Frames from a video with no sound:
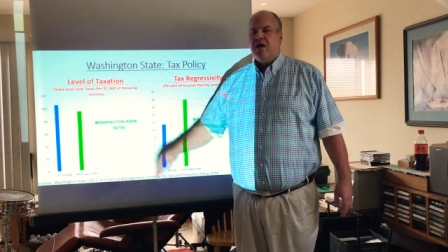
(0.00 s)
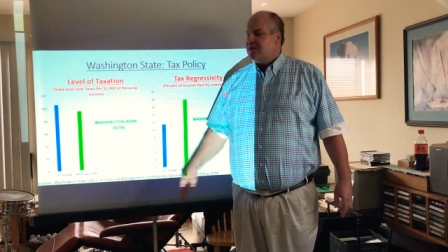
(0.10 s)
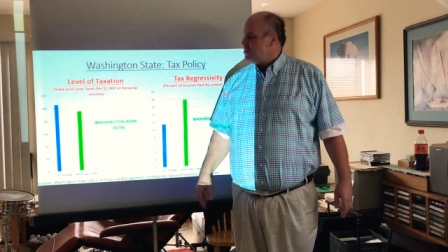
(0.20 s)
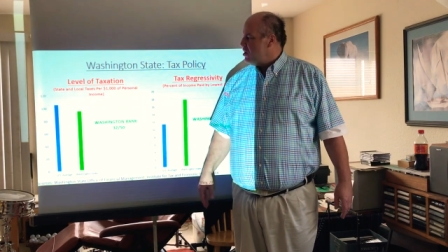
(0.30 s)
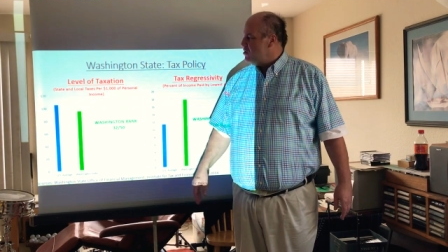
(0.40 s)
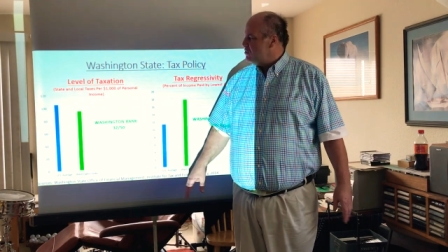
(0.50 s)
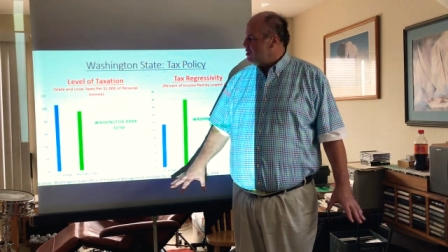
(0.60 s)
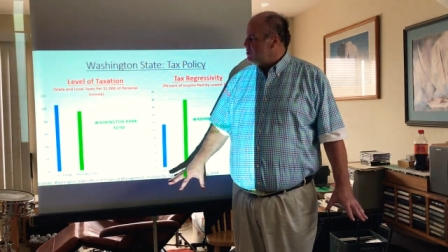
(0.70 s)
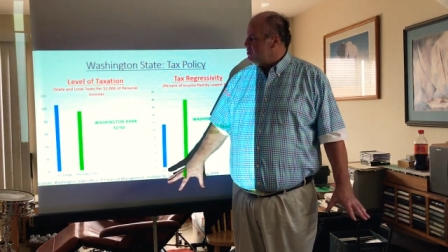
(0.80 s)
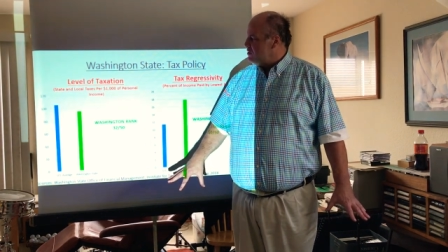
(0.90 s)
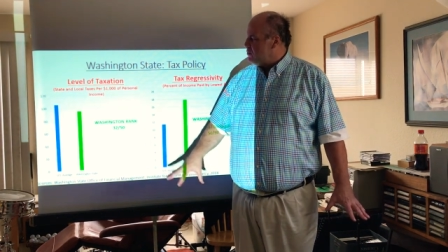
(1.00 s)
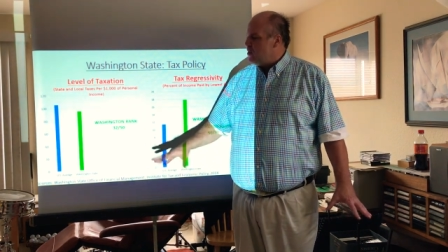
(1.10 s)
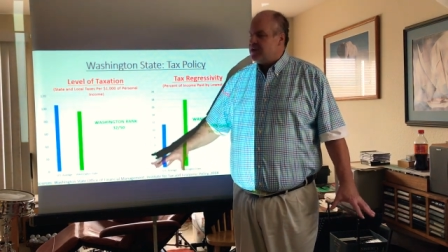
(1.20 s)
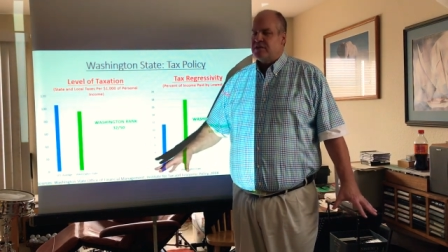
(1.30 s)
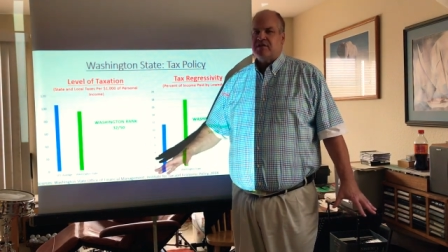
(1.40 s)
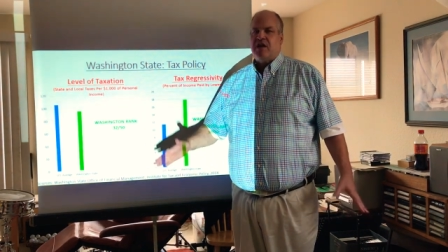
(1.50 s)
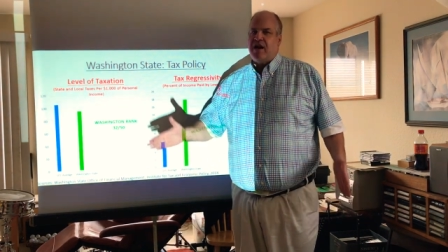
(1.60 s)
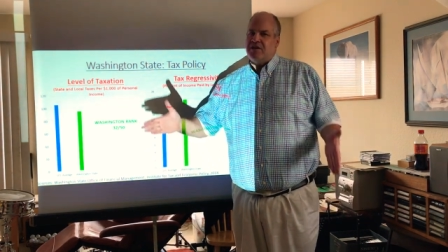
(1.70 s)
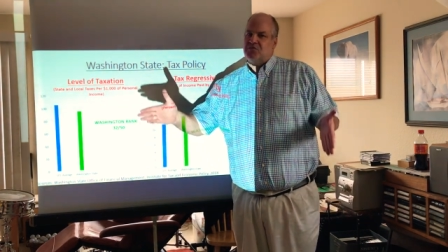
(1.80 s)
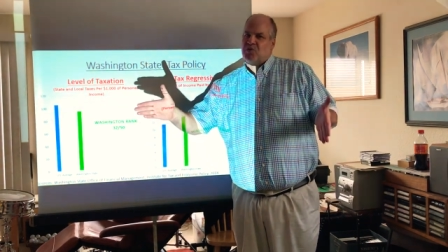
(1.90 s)
So the point of the
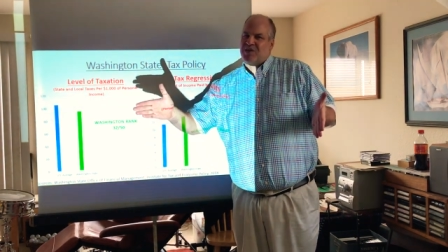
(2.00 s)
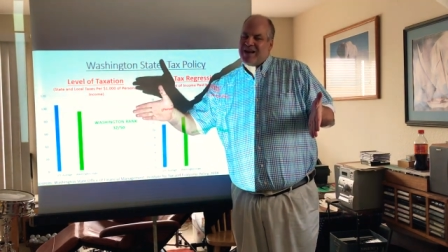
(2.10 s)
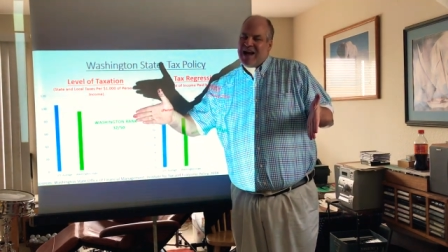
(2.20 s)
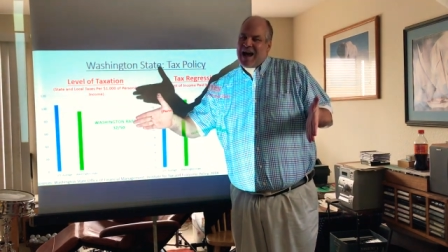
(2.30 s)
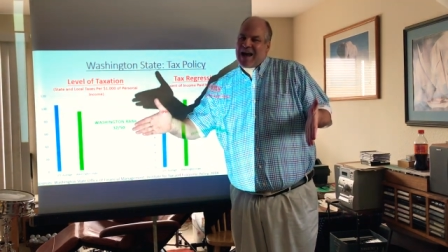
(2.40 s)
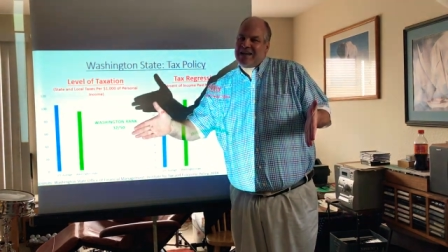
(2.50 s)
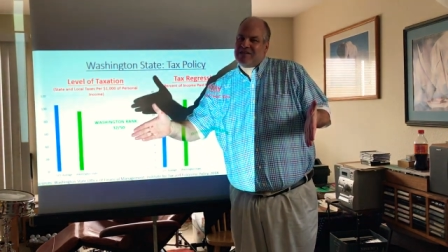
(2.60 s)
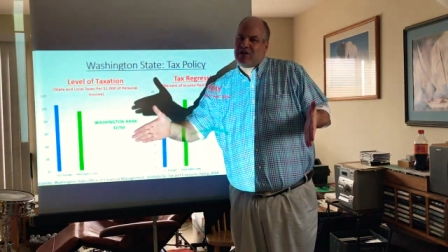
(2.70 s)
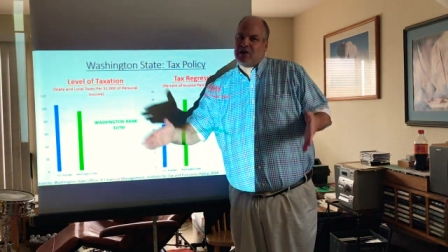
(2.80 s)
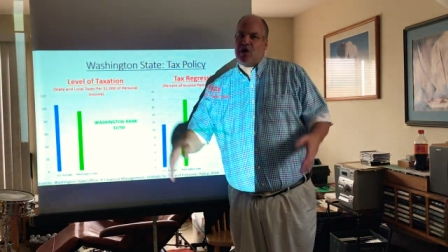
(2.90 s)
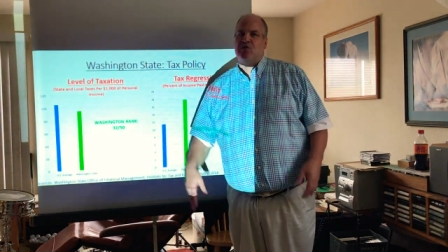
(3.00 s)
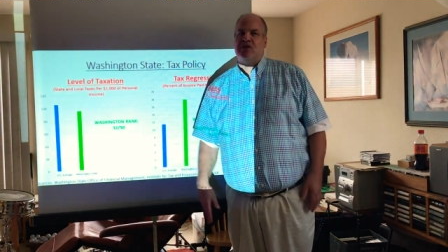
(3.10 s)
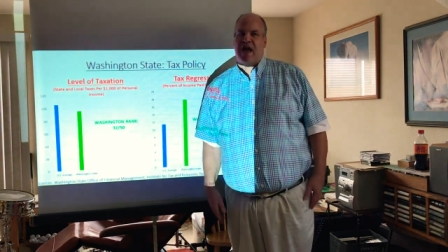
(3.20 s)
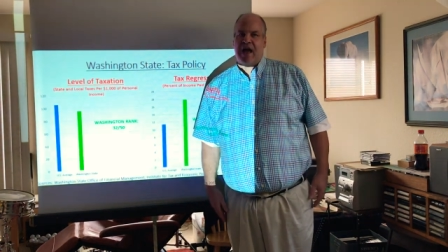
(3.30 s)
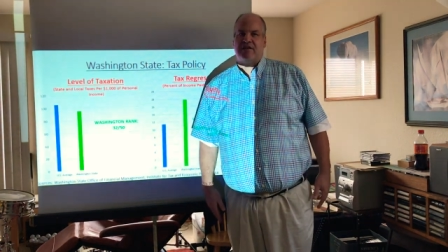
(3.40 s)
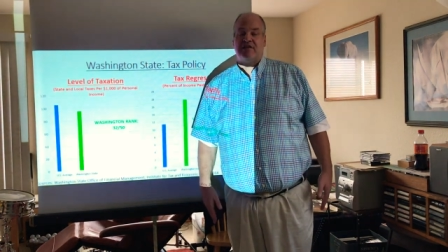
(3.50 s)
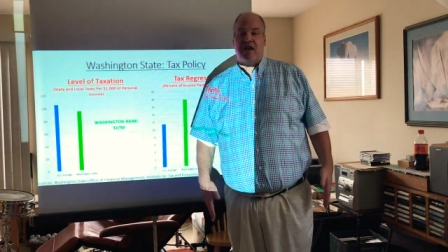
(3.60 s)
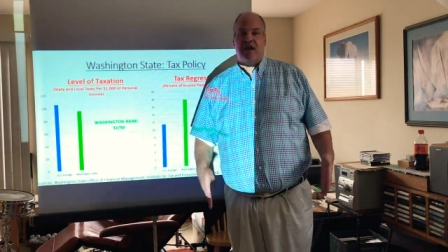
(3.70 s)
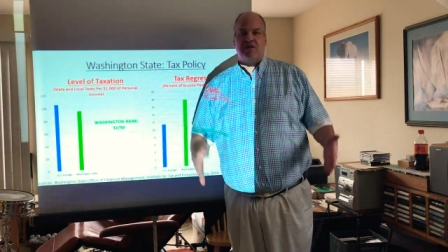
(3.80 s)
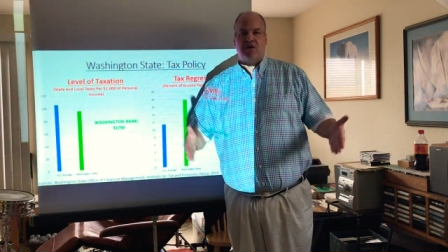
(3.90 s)
slide is we're kind of a low tax
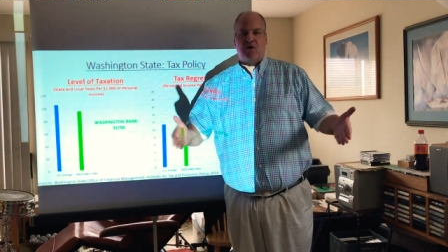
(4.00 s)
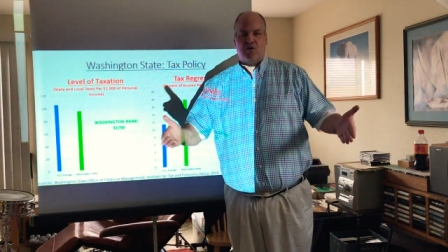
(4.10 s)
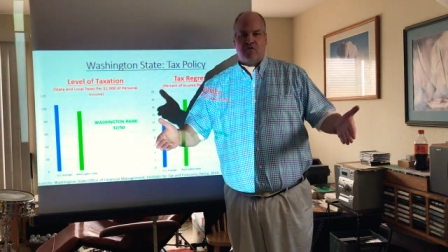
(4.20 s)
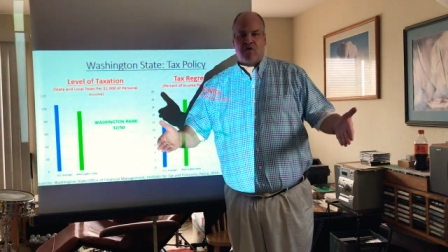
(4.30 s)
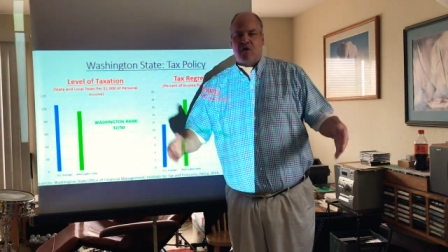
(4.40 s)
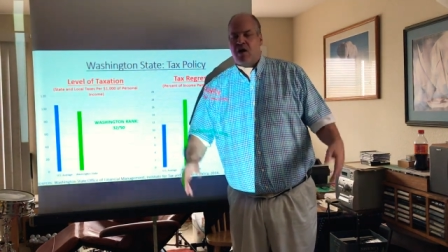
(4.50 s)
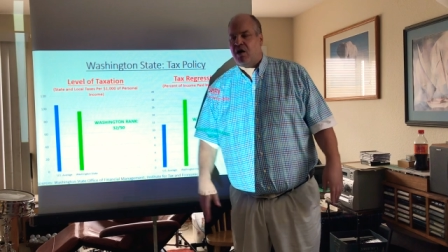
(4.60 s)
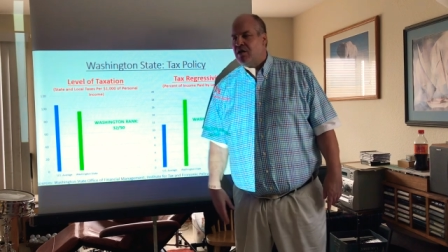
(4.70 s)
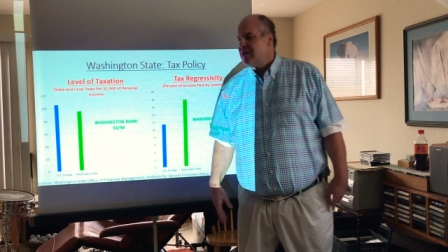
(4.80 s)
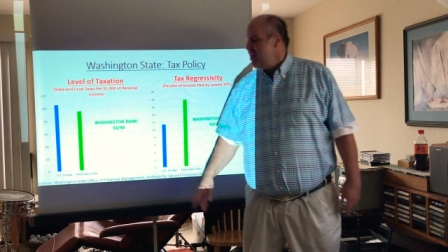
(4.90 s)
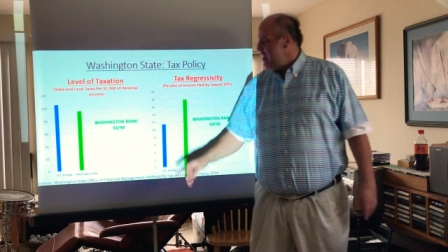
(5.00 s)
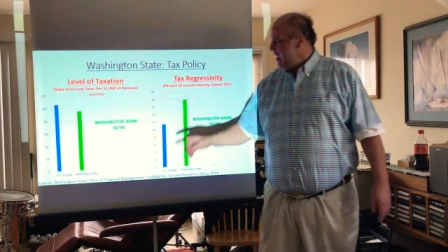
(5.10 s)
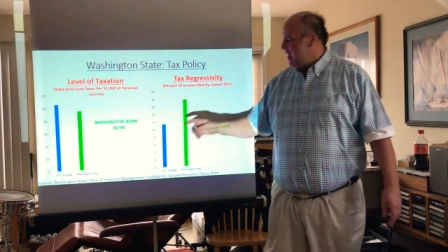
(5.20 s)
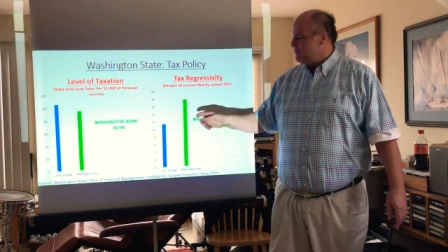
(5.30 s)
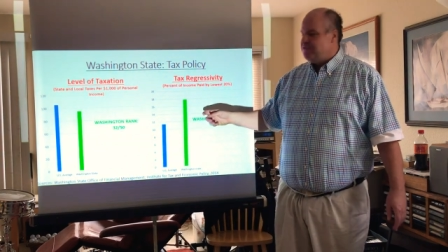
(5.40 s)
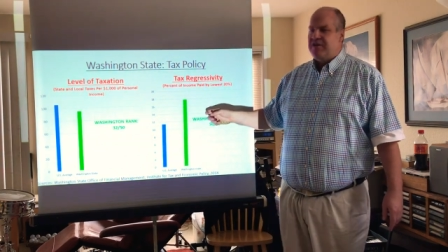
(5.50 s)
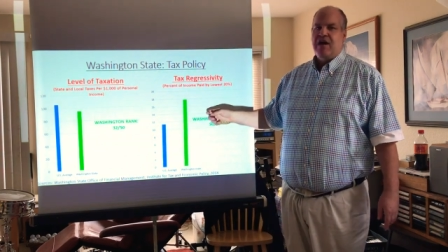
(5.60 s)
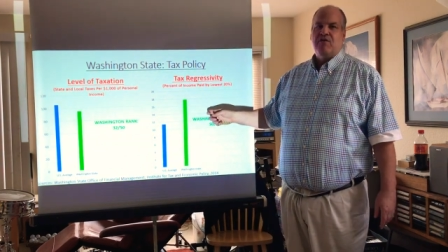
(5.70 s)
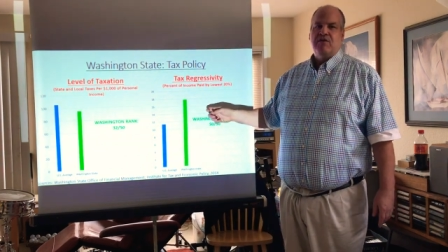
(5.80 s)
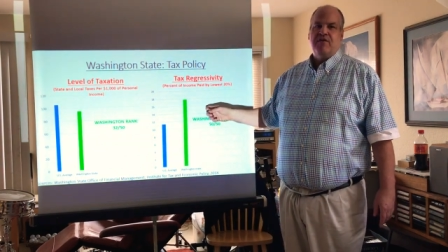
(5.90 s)
state overall. And
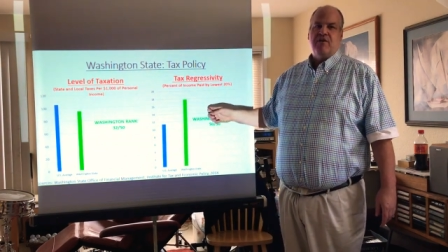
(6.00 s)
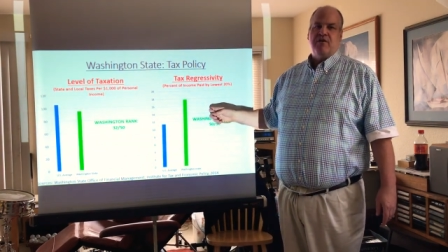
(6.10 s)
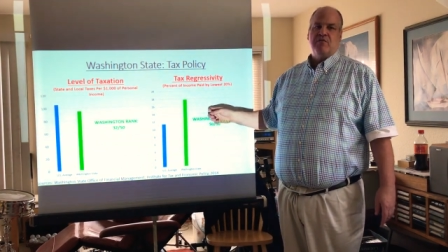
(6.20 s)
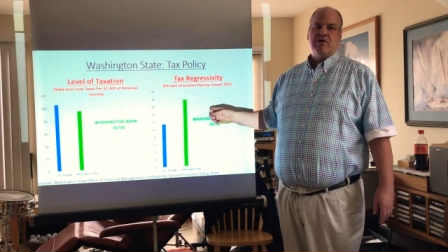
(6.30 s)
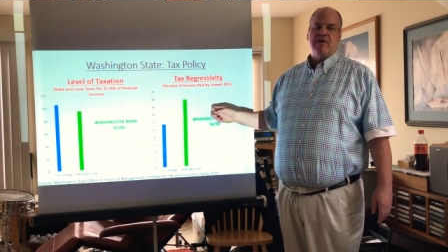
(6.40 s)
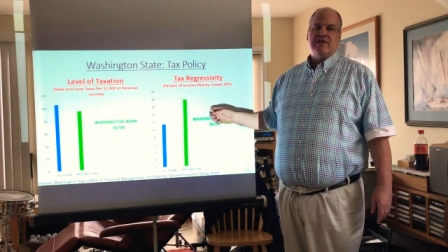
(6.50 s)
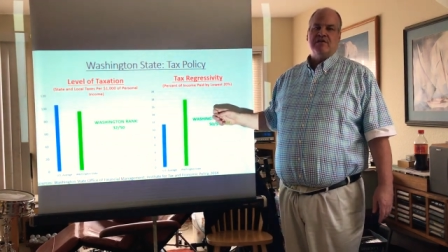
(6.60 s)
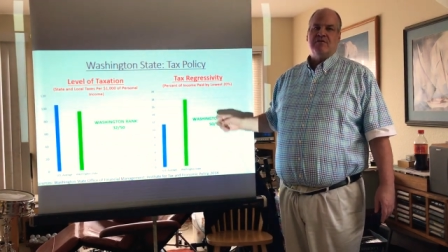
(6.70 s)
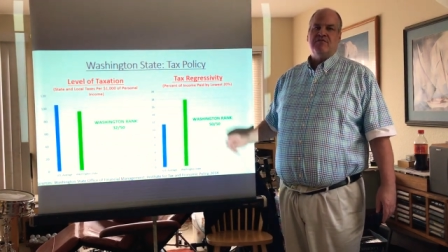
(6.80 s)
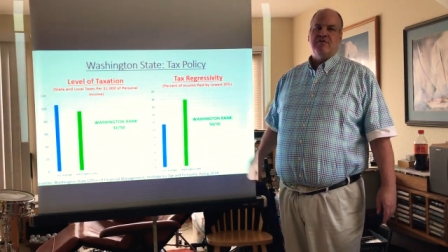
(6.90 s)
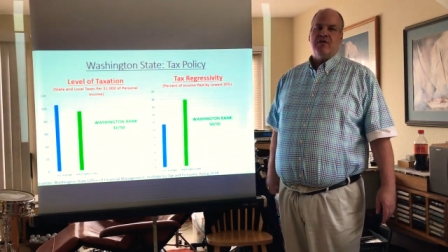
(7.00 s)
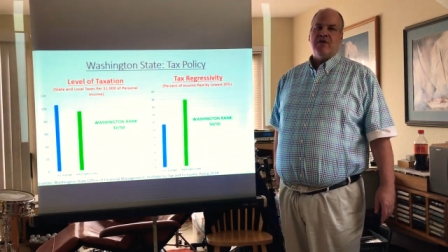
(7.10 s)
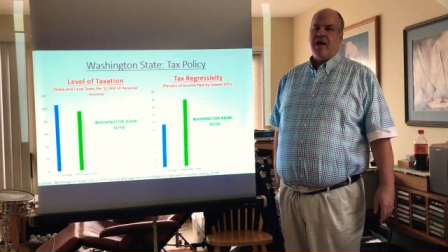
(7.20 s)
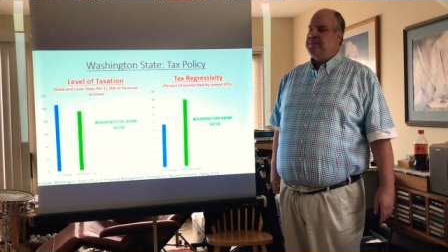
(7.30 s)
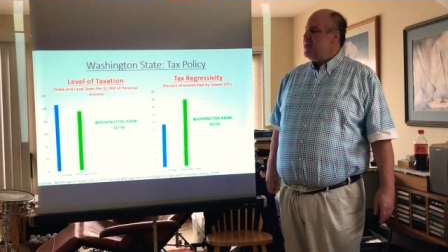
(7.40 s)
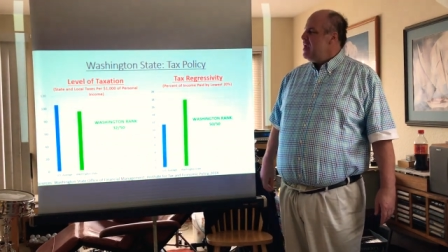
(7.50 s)
very, very regressive, okay?